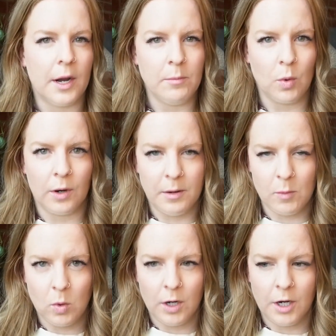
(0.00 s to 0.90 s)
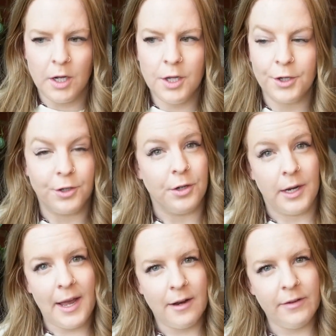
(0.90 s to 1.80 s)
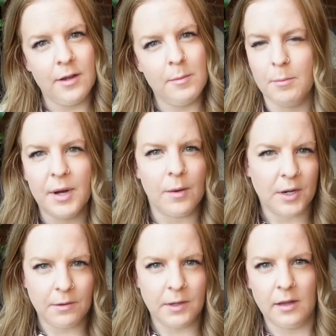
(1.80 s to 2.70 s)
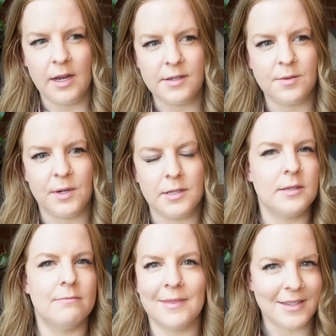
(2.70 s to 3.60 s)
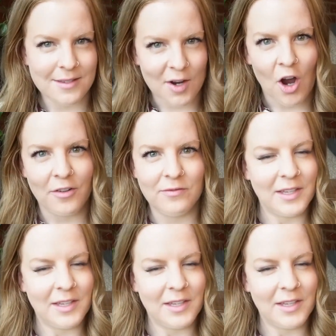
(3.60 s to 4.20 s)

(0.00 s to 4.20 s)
and more and more good ahead of him. But what he realized was that's not the